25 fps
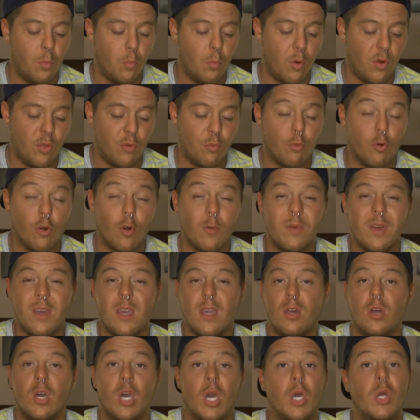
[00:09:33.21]
With
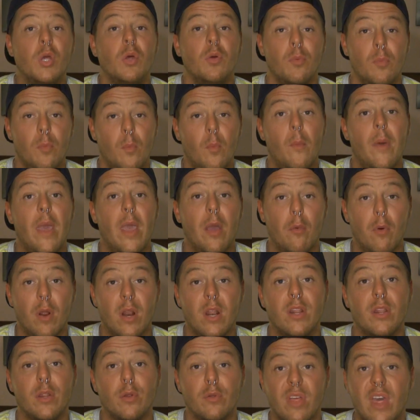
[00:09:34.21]
Ruby, you may
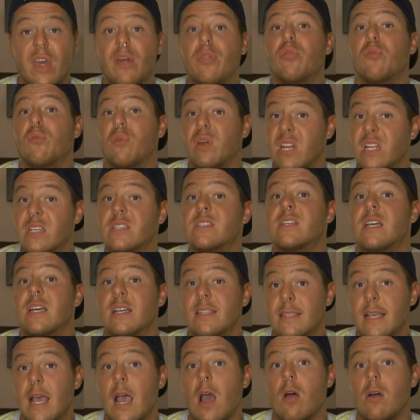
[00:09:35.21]
want to do like 3 to
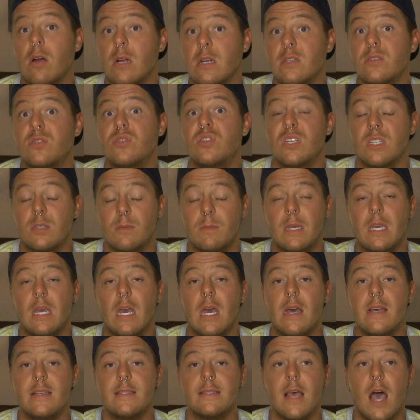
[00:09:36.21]
6 hours, just
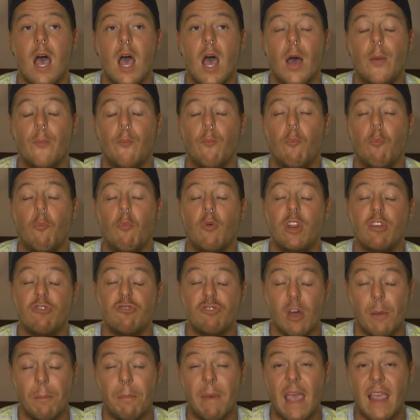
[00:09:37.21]
because when you
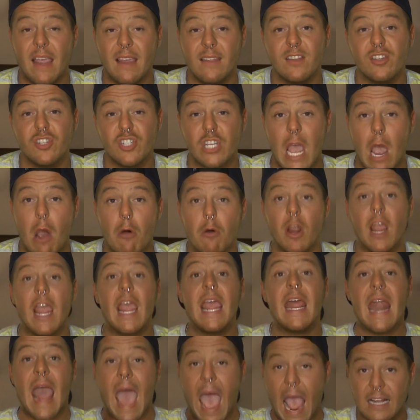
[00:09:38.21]
jump back in the shower,
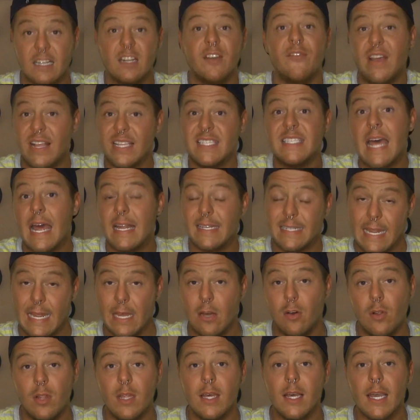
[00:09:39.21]
it activates that
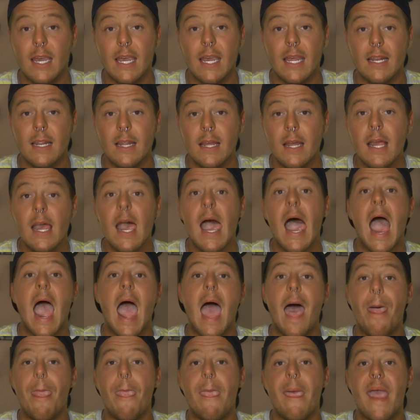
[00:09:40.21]
tingle again,
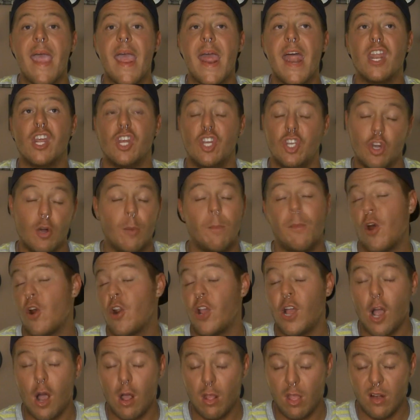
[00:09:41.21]
and then you're
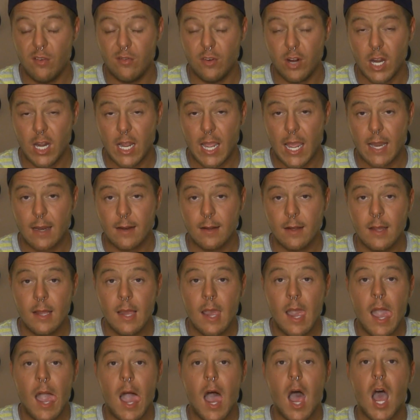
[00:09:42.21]
burning all over again.
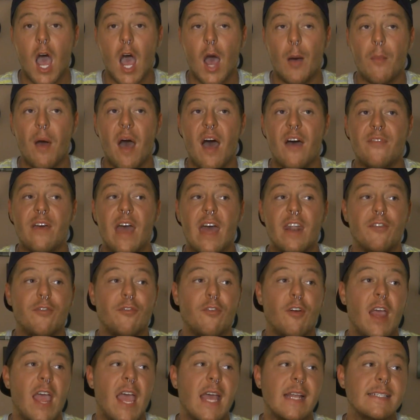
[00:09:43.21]
I've had a
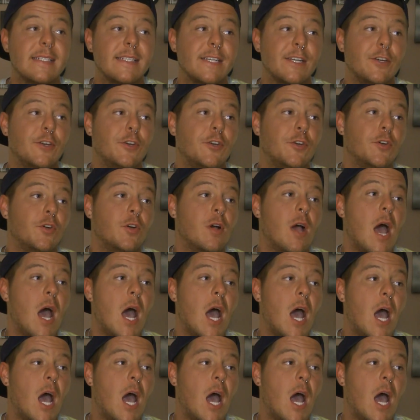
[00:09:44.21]
friend who